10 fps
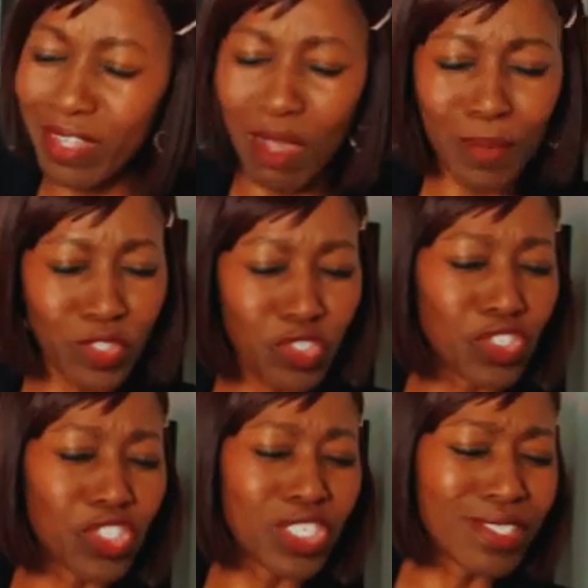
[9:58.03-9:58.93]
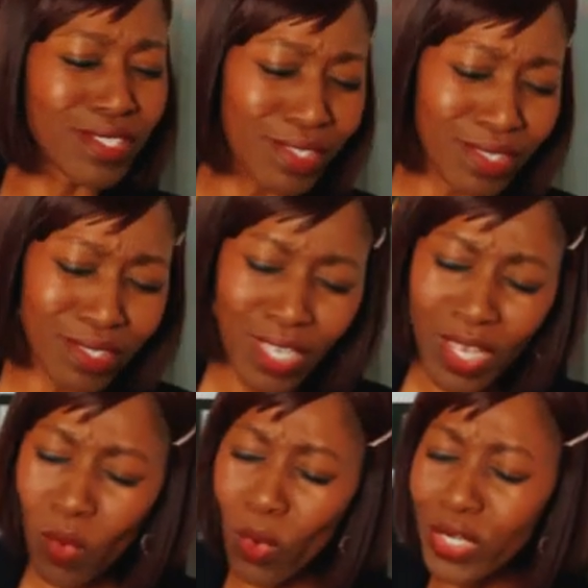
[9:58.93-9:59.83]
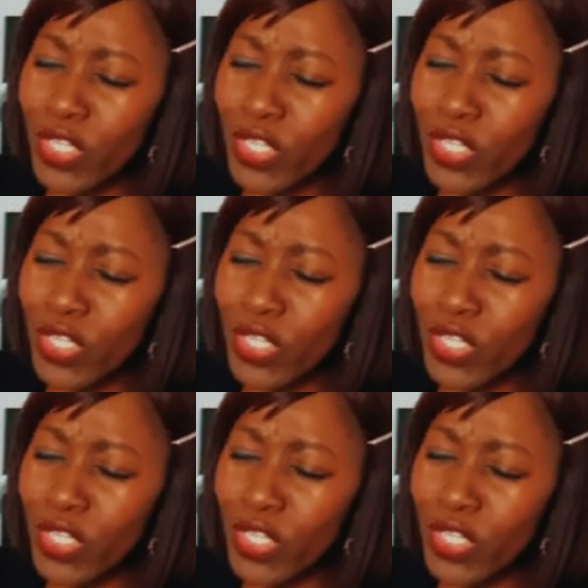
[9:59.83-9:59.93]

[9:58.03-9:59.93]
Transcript: Come unto Jesus. All